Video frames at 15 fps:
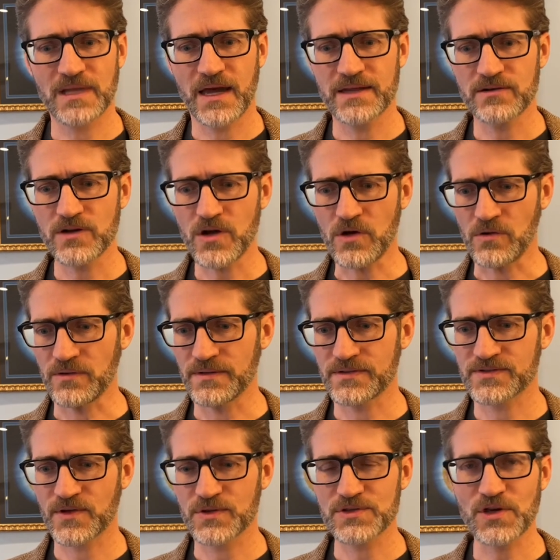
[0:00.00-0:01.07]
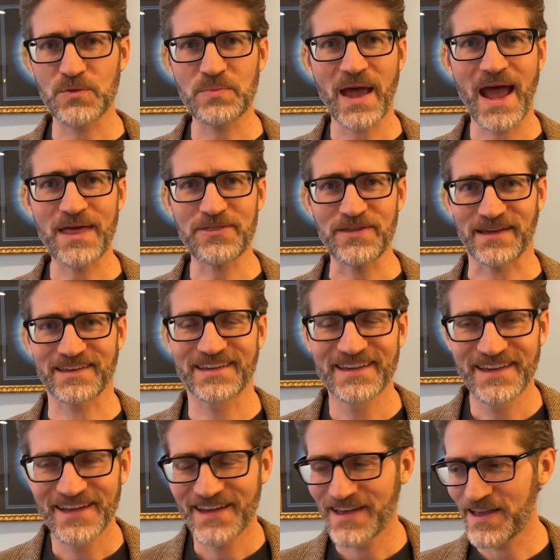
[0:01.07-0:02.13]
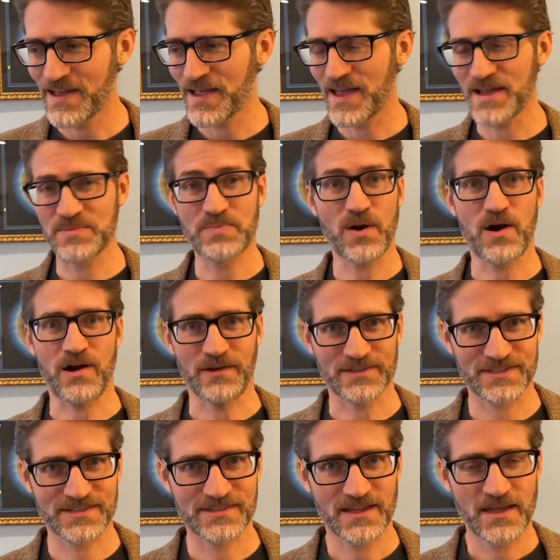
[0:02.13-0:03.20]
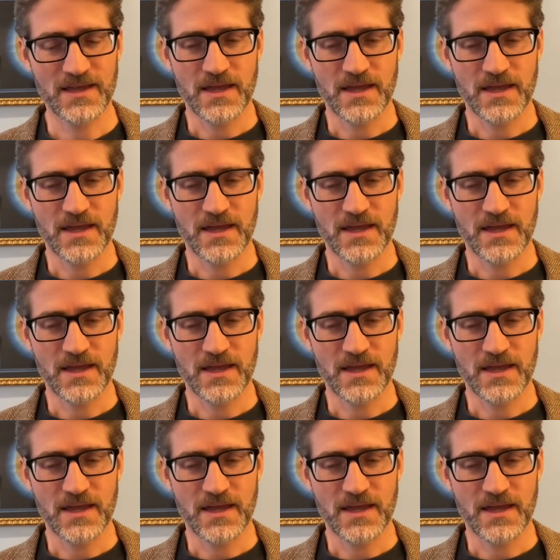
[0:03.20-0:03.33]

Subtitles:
don't know, sociopathic in parts.